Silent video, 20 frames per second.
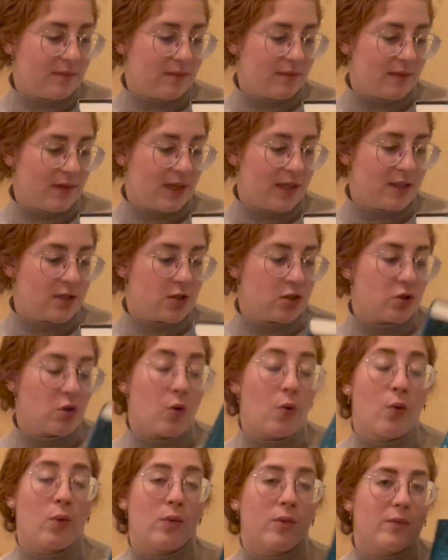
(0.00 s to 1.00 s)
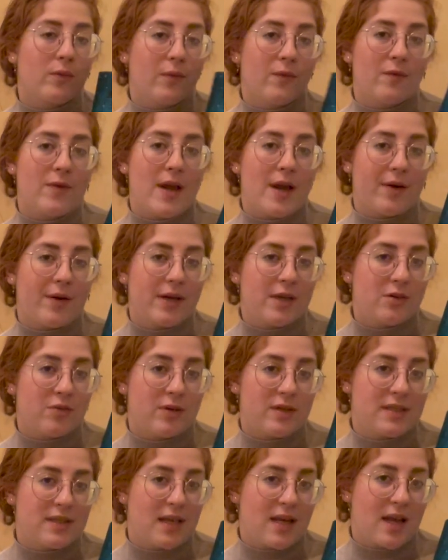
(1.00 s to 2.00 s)
It's so very
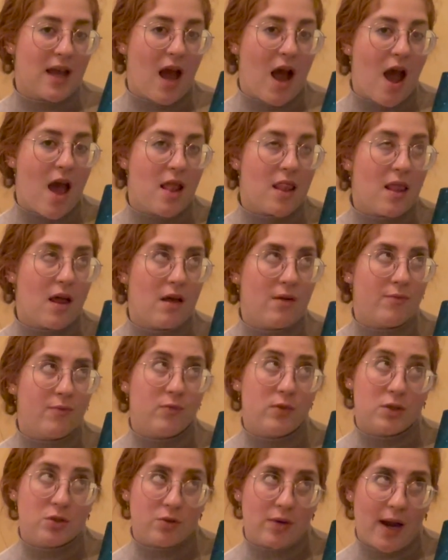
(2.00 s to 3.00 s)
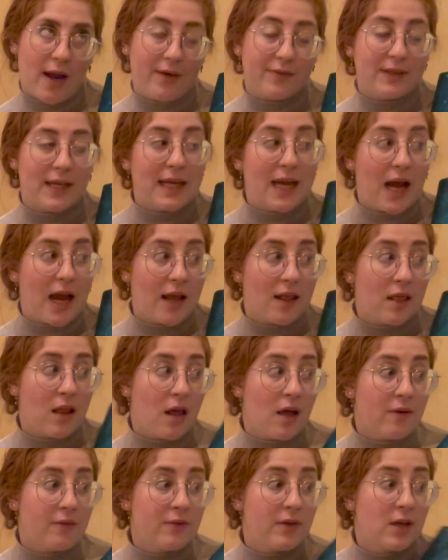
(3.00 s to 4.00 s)
interesting. I love witchcraft and I
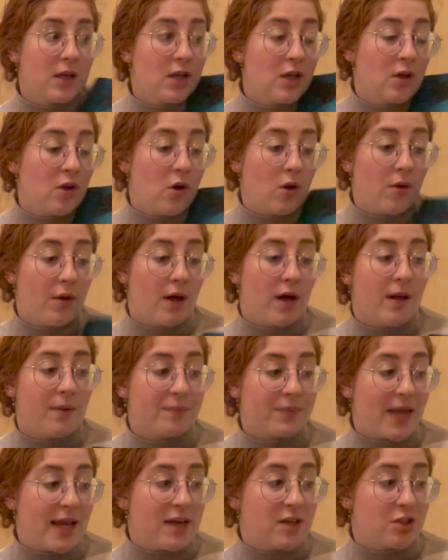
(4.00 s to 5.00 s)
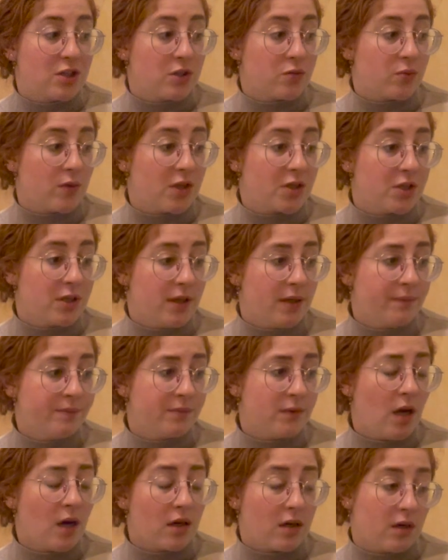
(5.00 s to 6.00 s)
love ancient Russia.
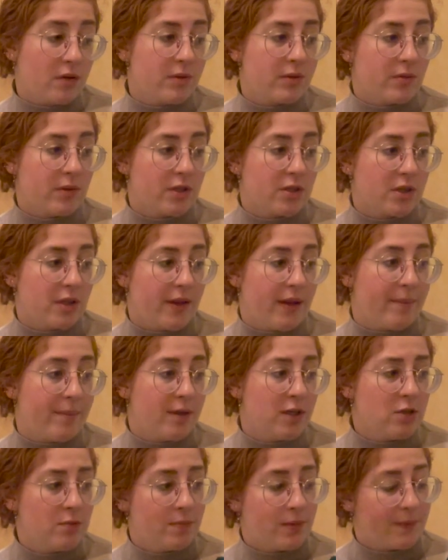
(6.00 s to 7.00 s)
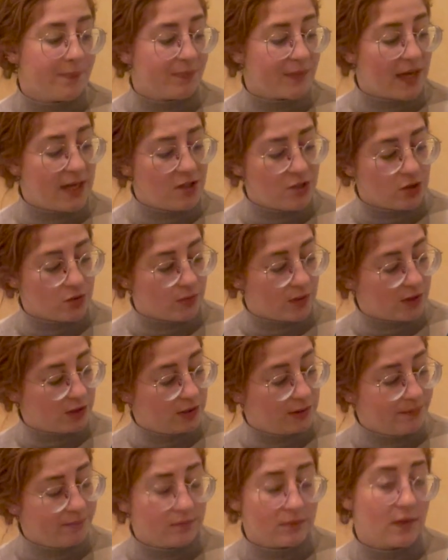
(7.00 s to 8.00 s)
Not current Russia that much, but ancient
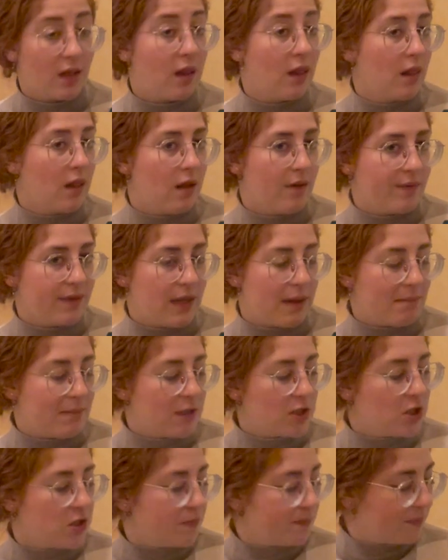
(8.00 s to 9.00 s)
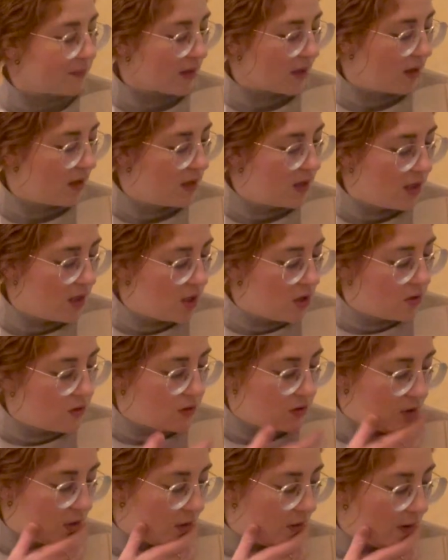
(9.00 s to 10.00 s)
Russia. Love it that much.
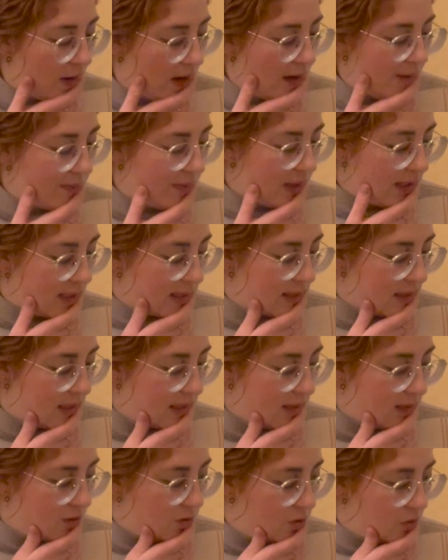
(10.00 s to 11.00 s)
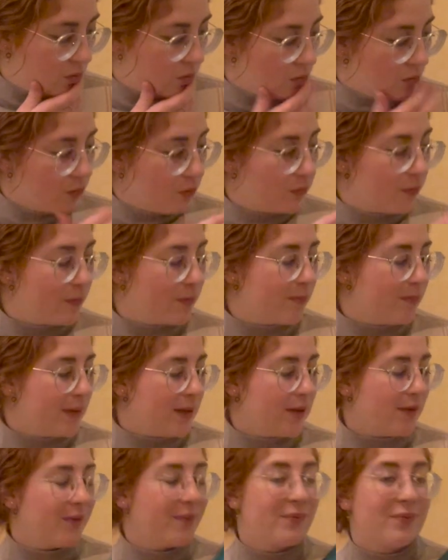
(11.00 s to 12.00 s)
So I'm really excited to
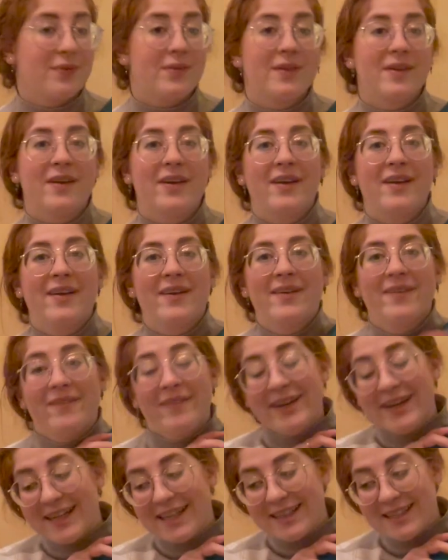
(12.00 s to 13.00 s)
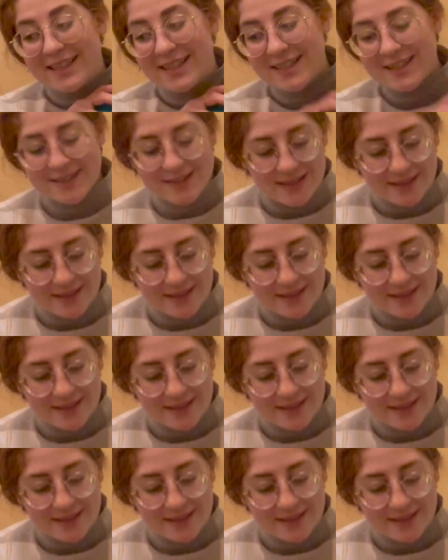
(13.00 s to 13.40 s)
be reading this.